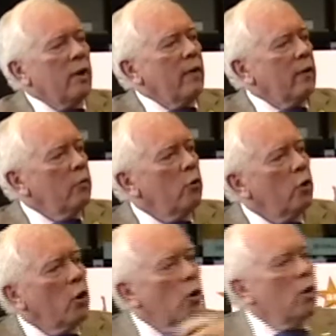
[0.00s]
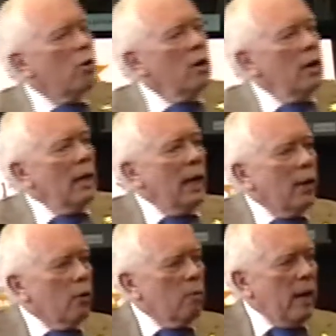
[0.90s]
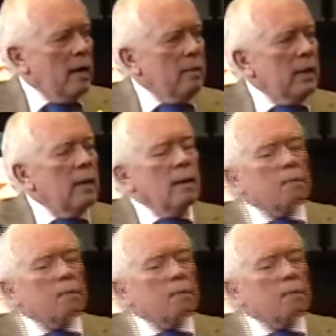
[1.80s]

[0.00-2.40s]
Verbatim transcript: and they took her right, right. and her baby,